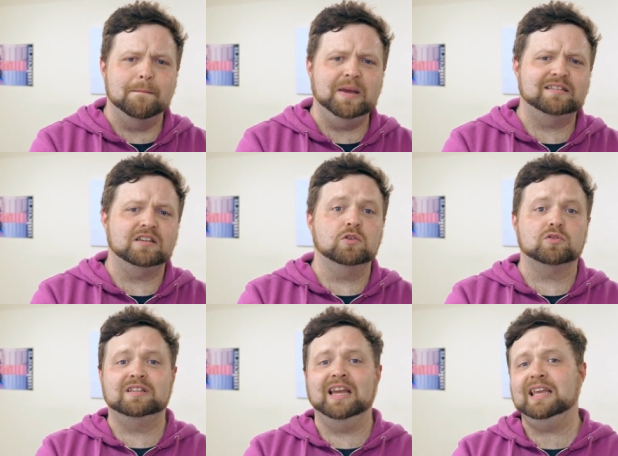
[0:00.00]
means that
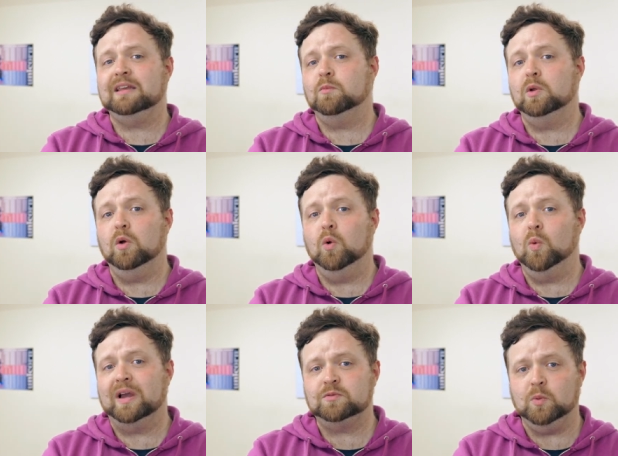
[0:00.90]
your team will
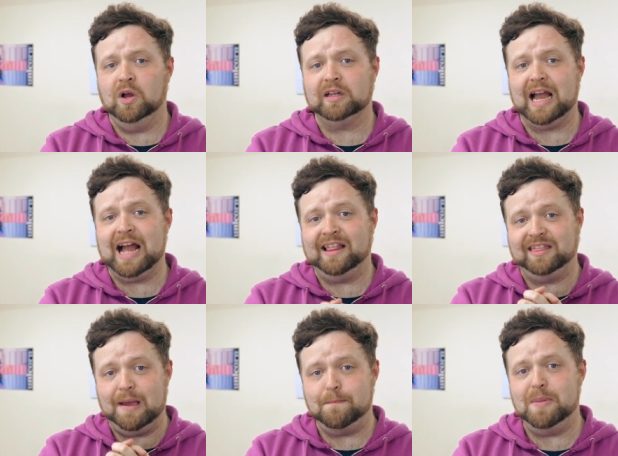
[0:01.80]
always work at their